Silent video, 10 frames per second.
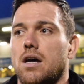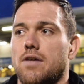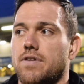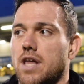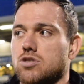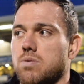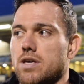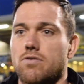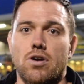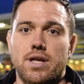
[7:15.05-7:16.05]
and I think that's
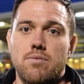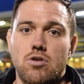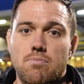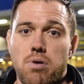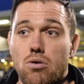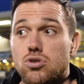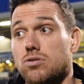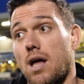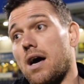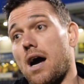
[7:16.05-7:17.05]
where you've got to keep your
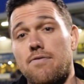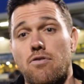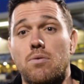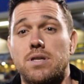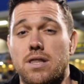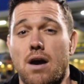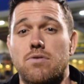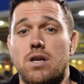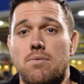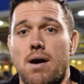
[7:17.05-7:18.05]
composure, and I thought we did that
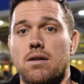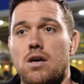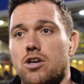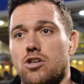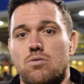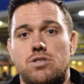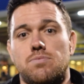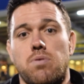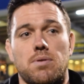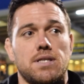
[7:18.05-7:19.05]
really well, which
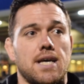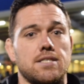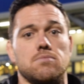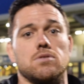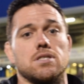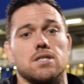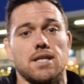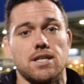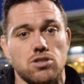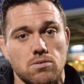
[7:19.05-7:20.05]
is probably a testament to the
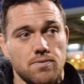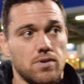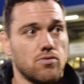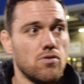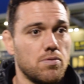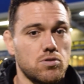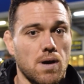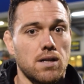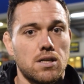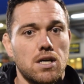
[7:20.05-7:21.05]
leadership within the group as
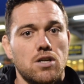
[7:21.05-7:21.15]
well,